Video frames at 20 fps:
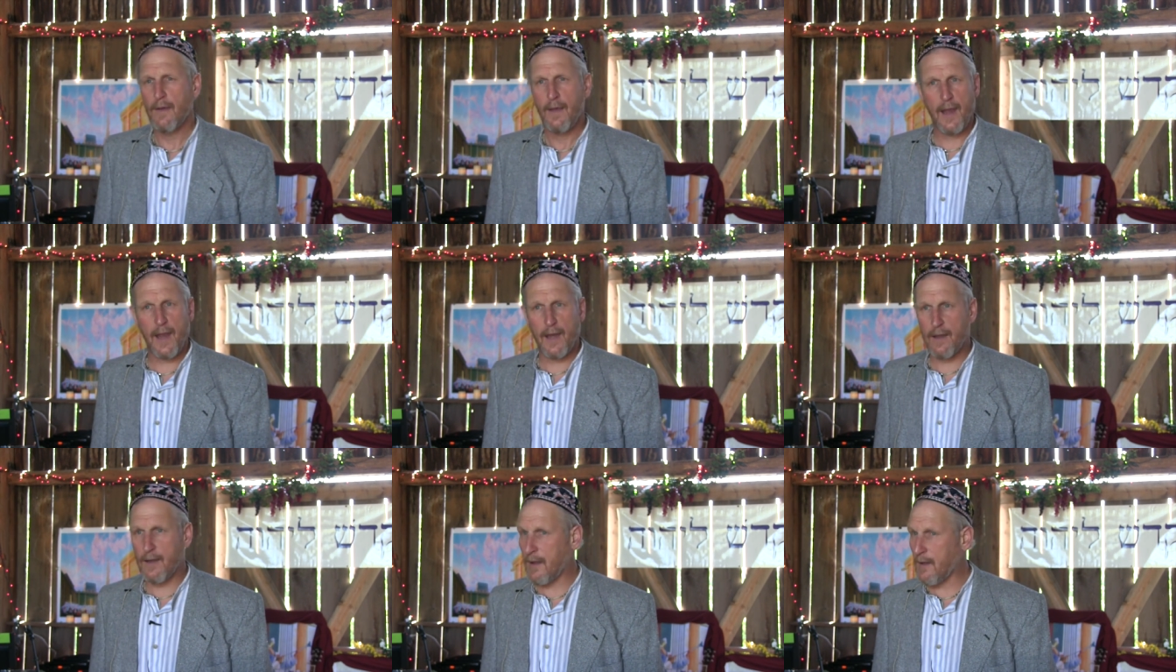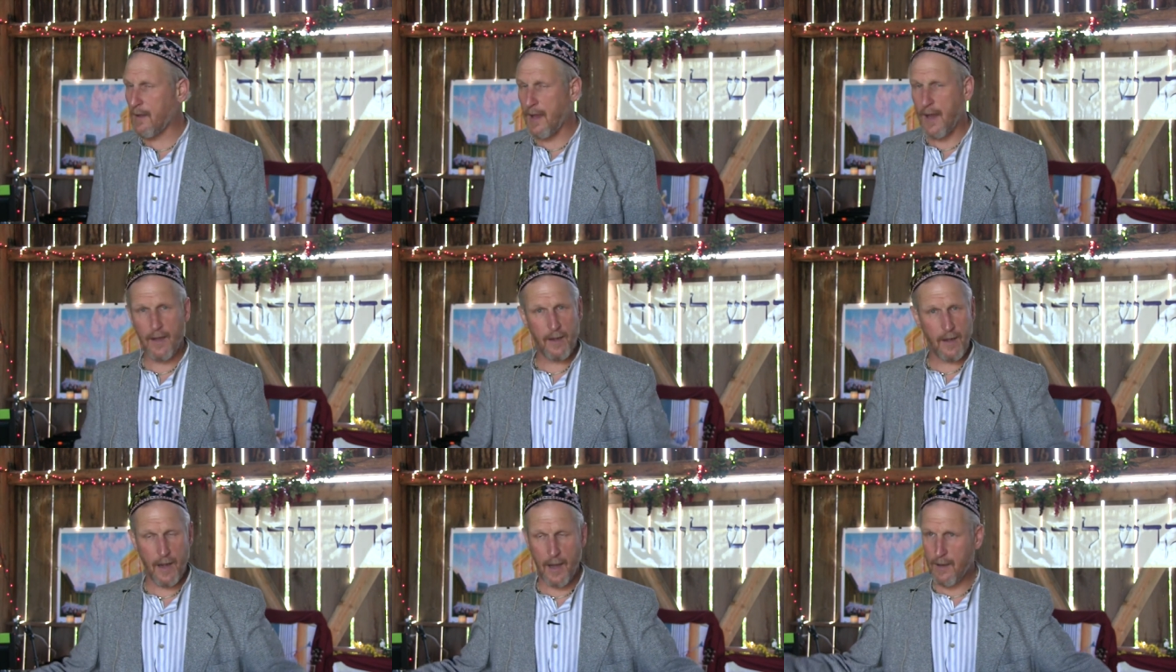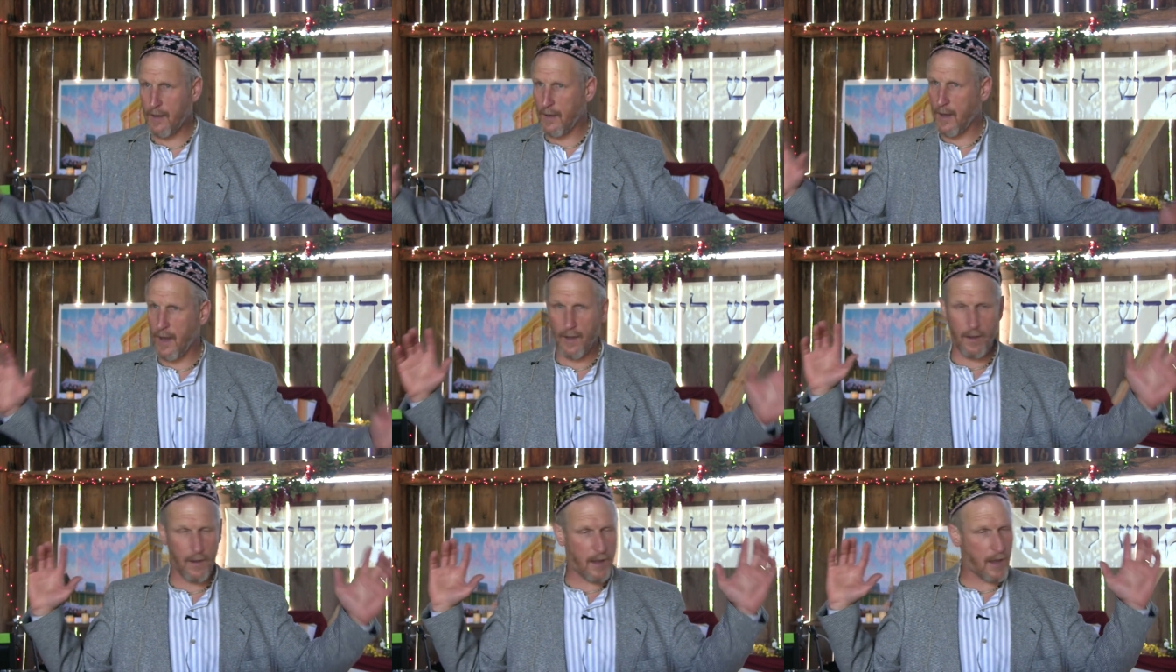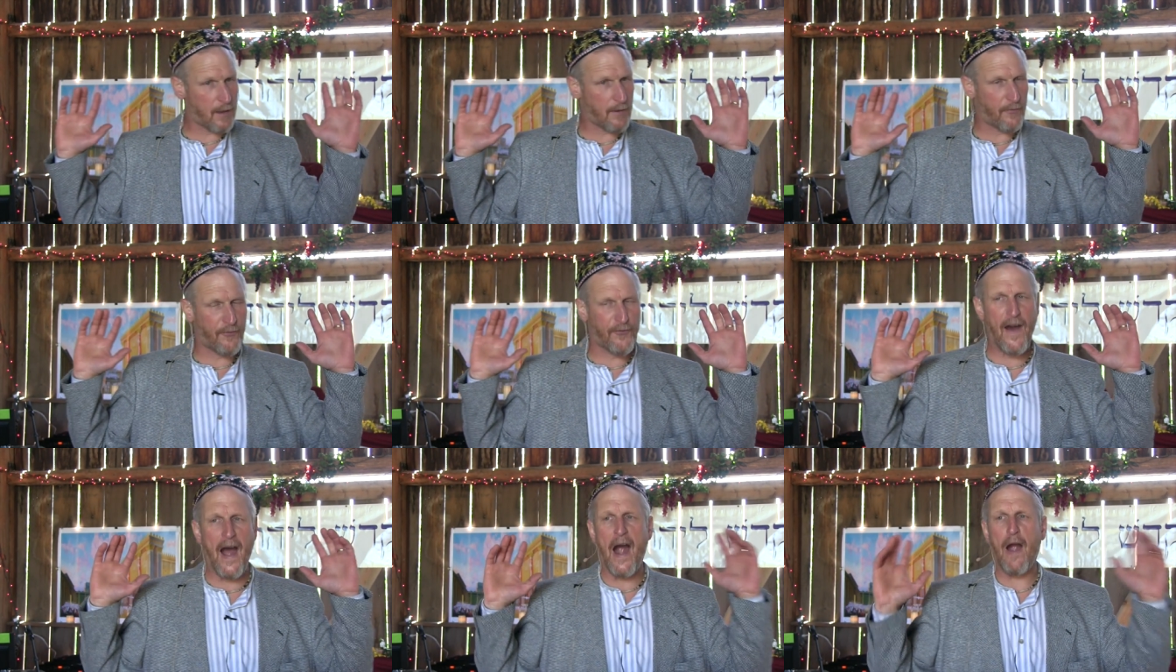and, and, and, and, and
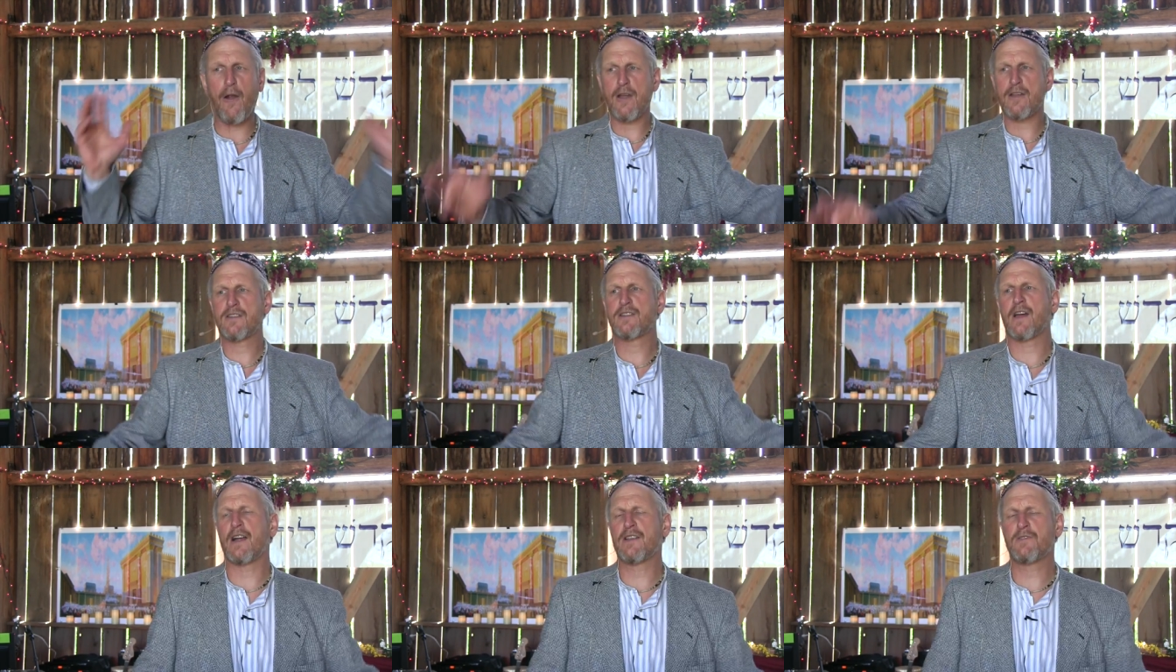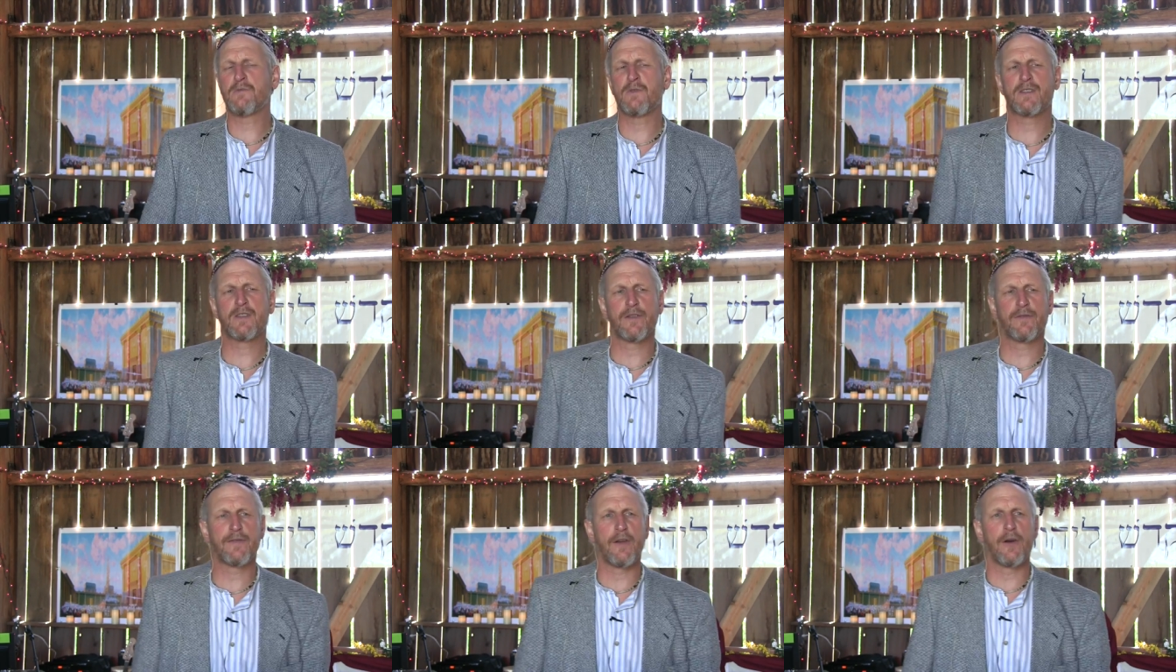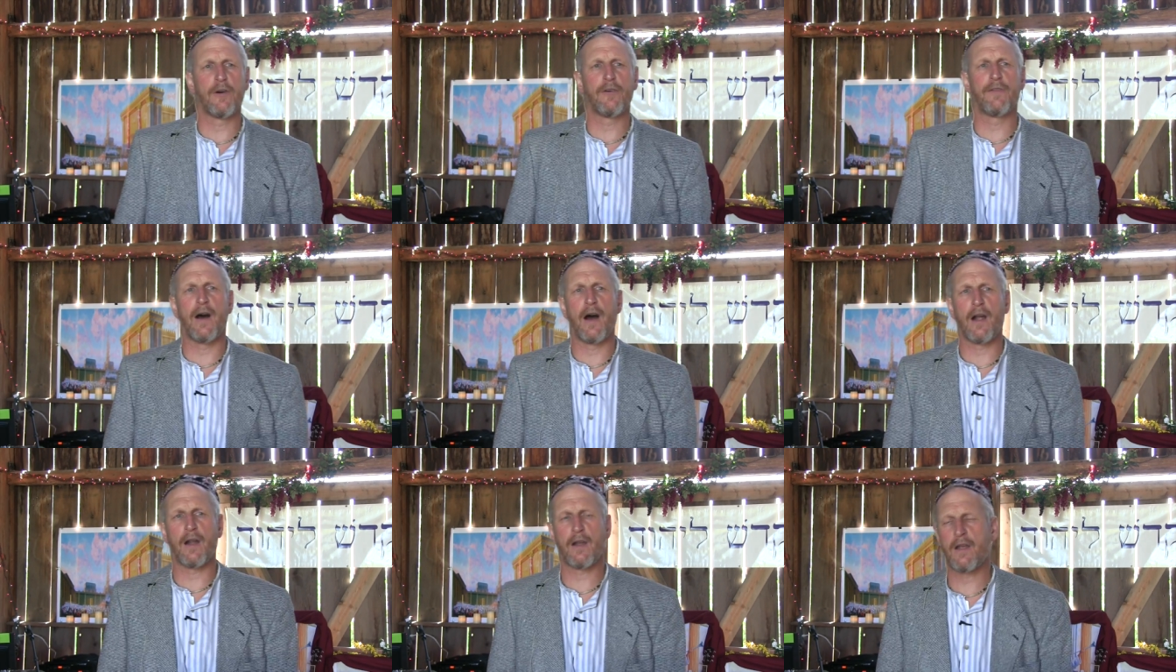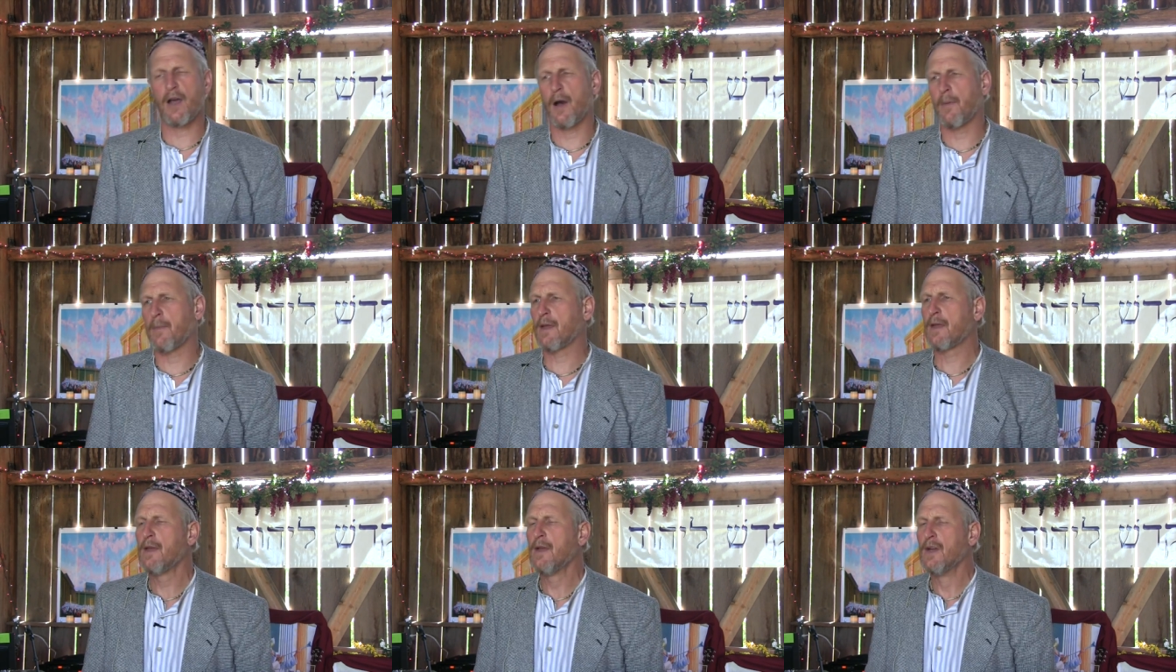the fiery judgments of Yehovah are
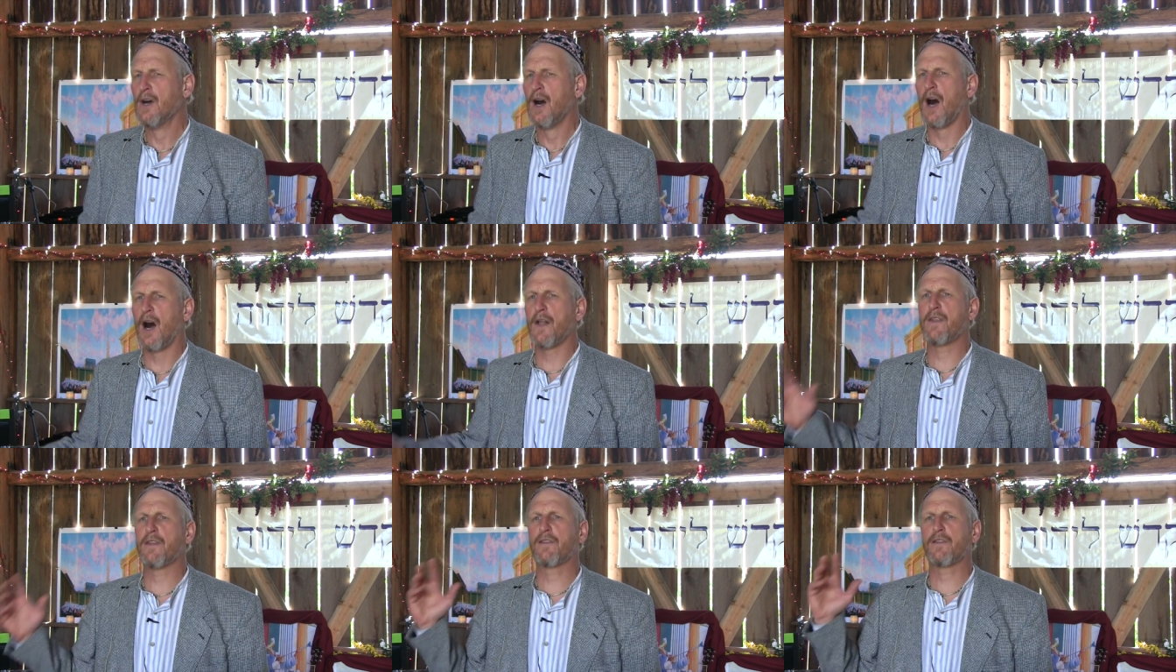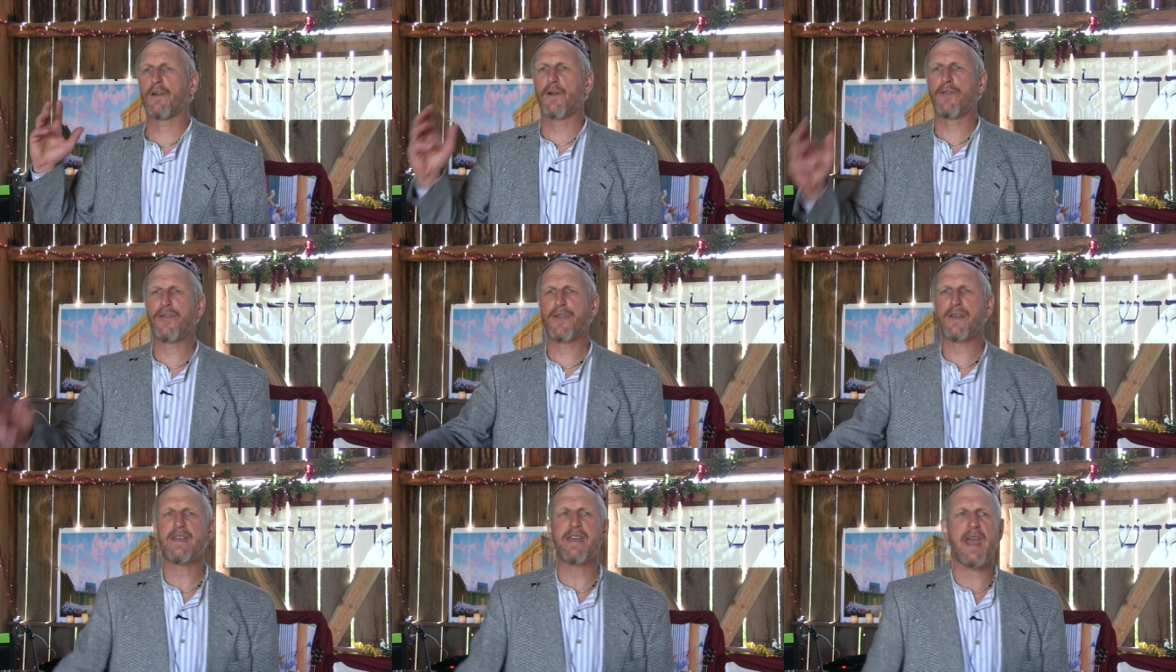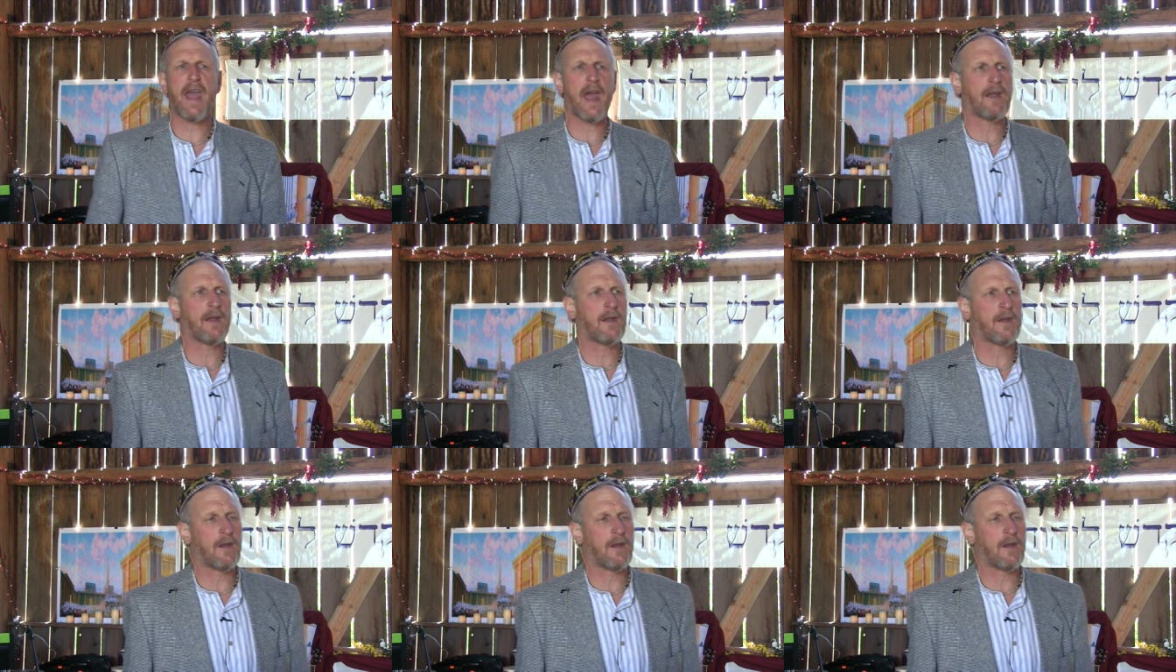coming on this earth again,